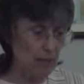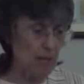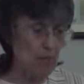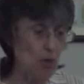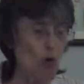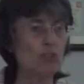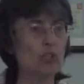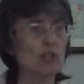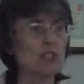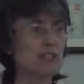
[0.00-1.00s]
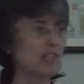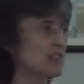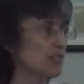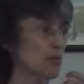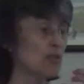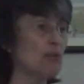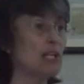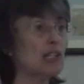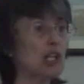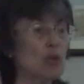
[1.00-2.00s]
that may be overlooked. There's a
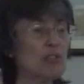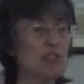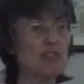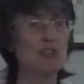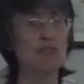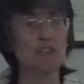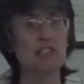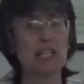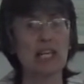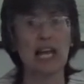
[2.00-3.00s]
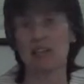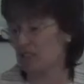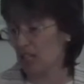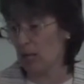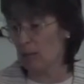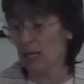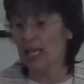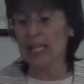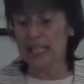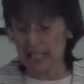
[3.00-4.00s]
real closeness to the physical landscape
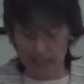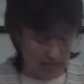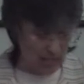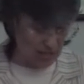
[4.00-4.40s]
in the